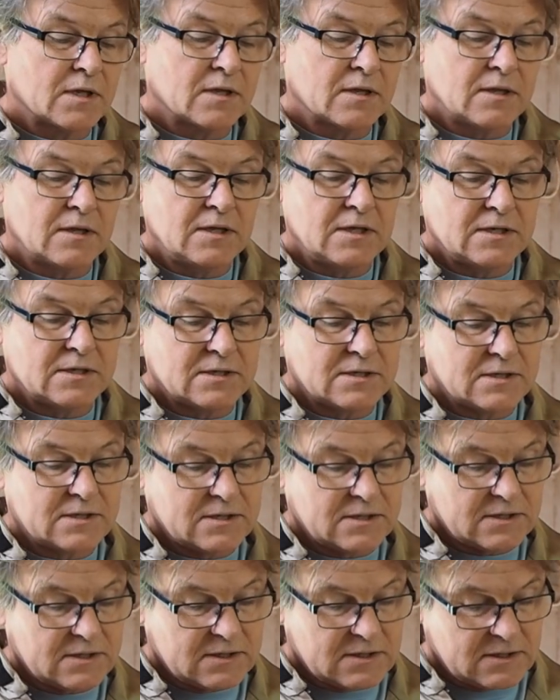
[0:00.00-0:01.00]

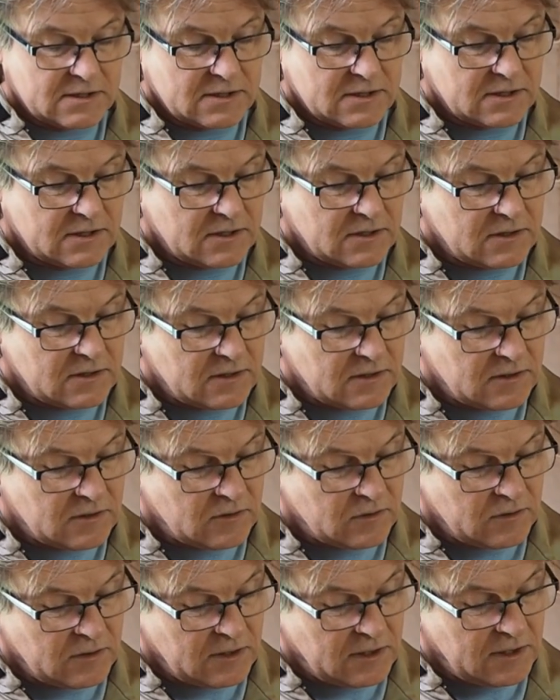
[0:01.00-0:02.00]
this
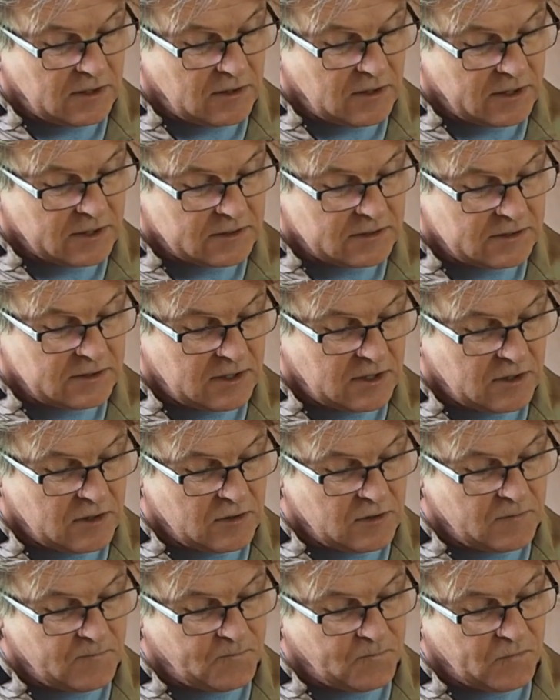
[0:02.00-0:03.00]
on there like
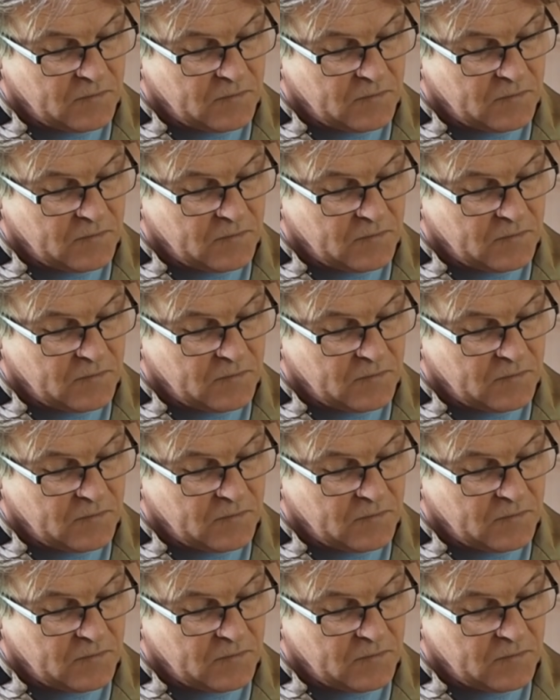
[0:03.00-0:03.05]
so,